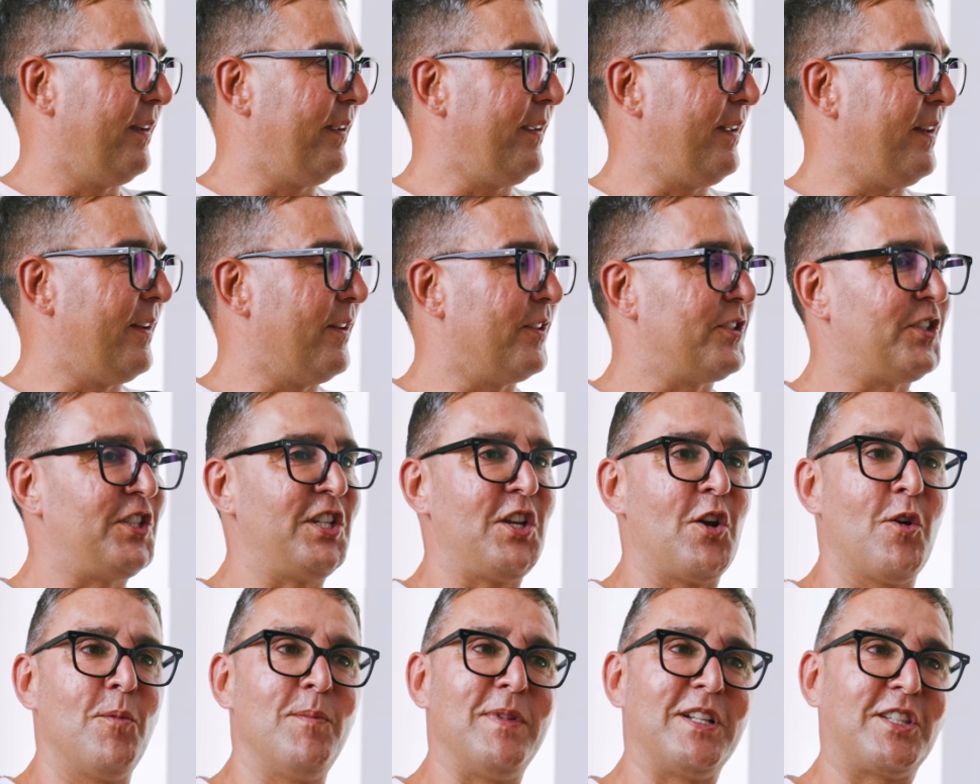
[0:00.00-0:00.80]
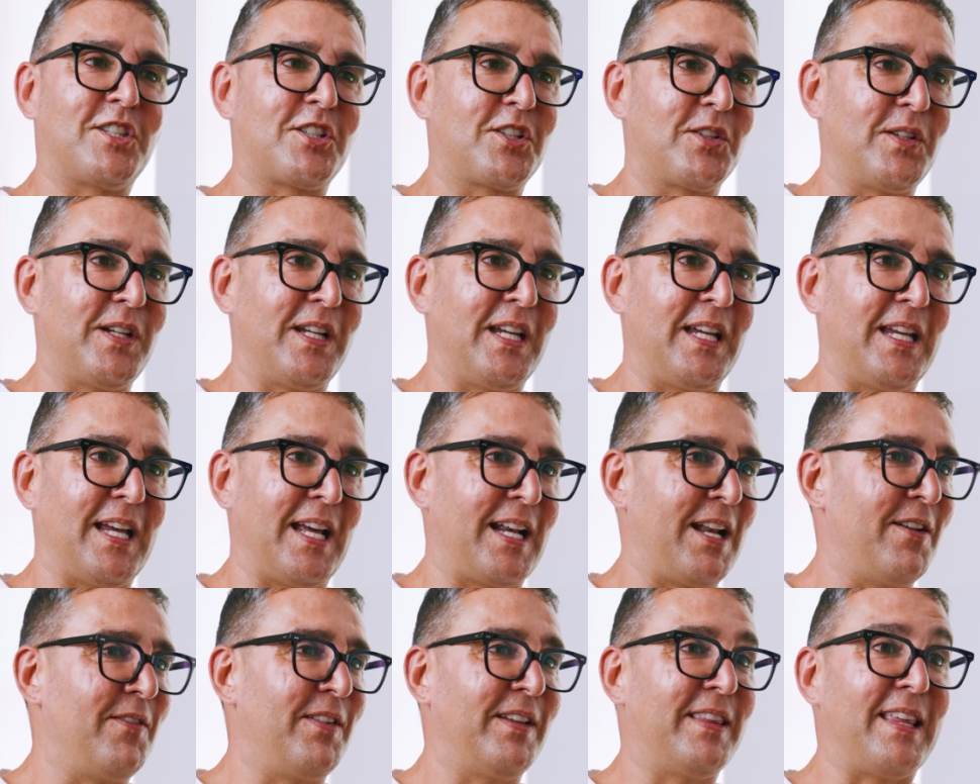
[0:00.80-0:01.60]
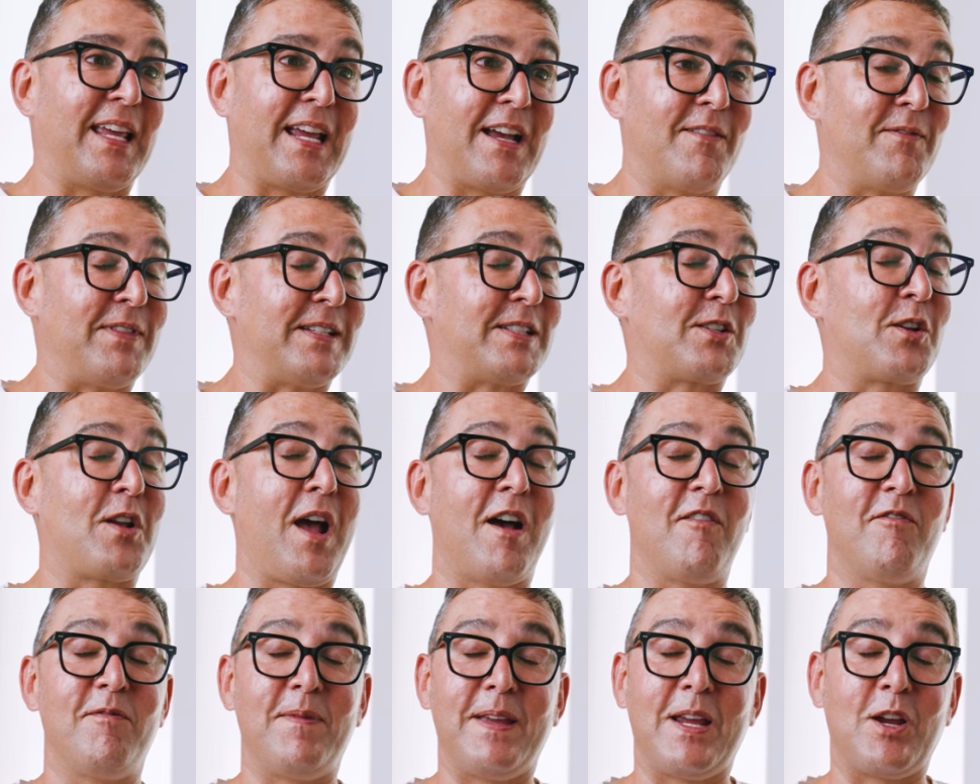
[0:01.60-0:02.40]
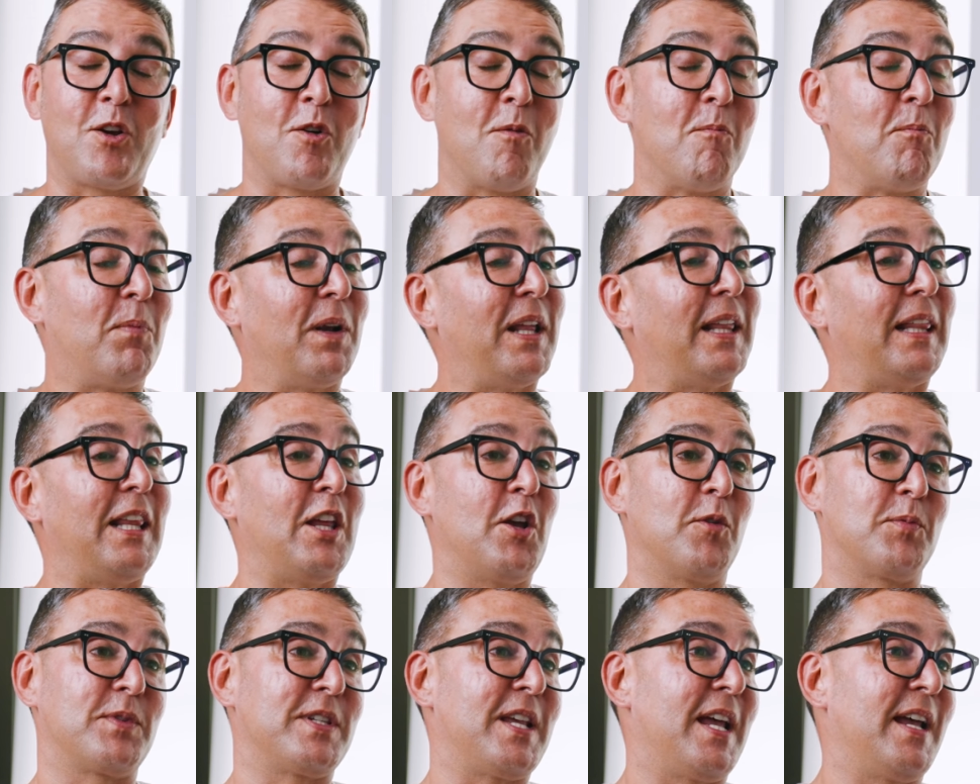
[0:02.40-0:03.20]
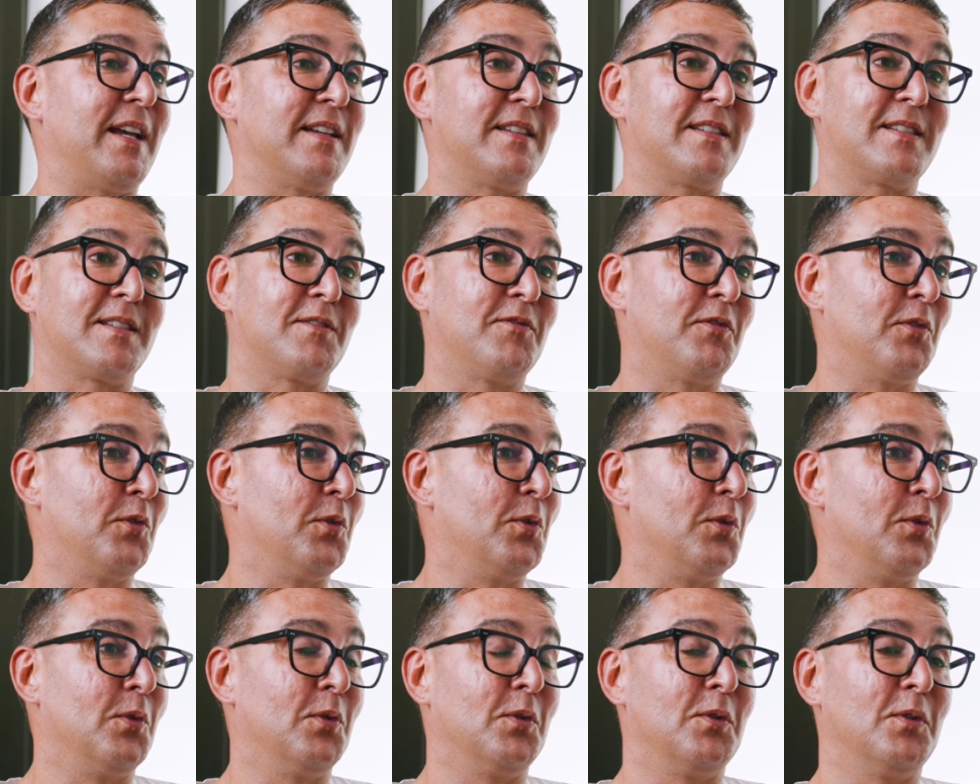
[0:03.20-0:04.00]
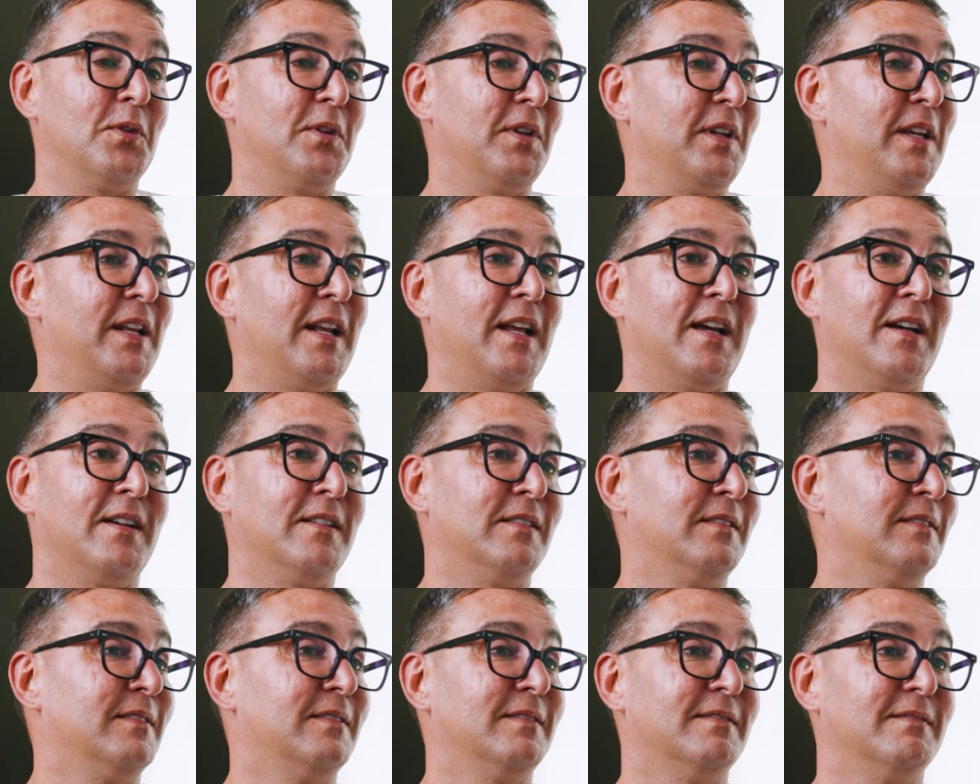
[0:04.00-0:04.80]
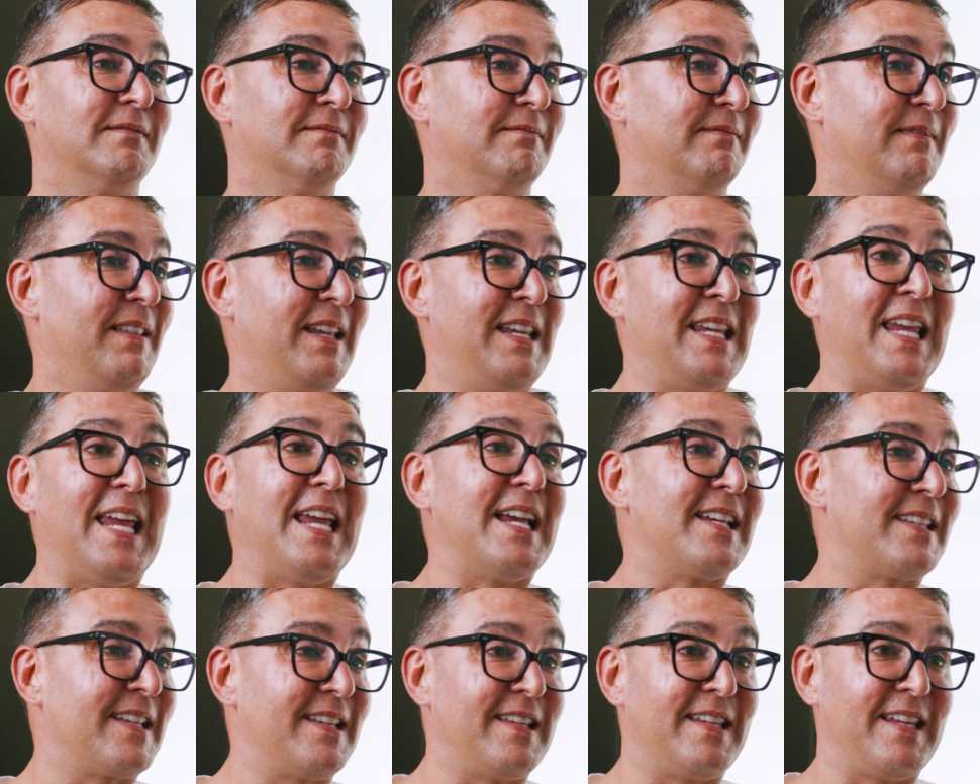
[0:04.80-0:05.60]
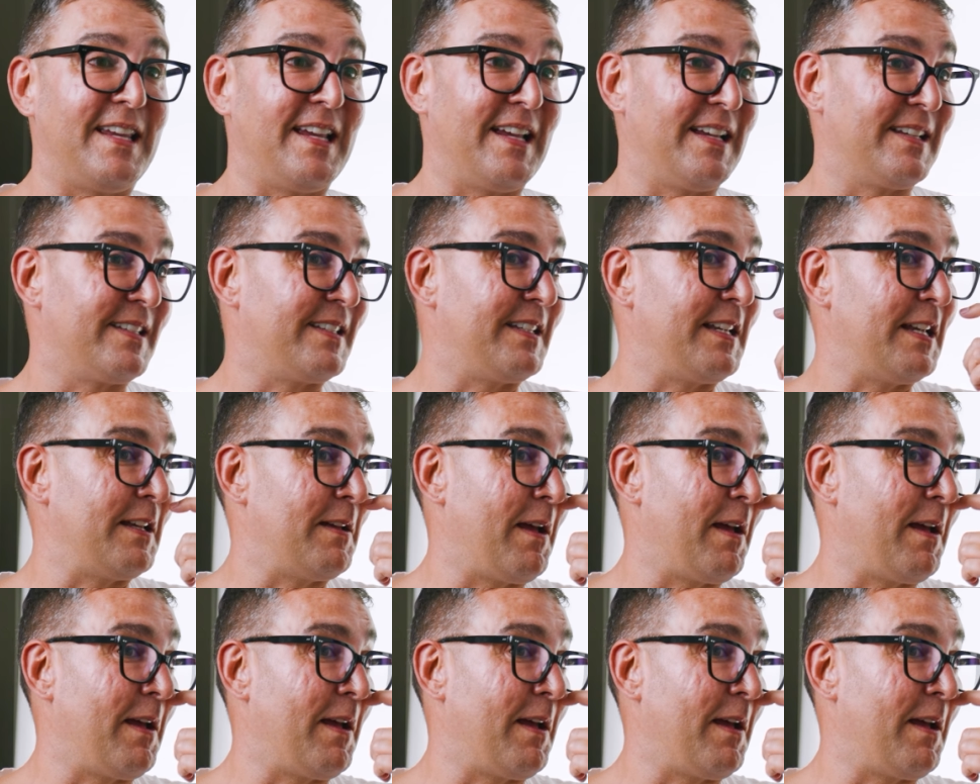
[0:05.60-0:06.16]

geometry and everything. I've been completely obsessed for years and years.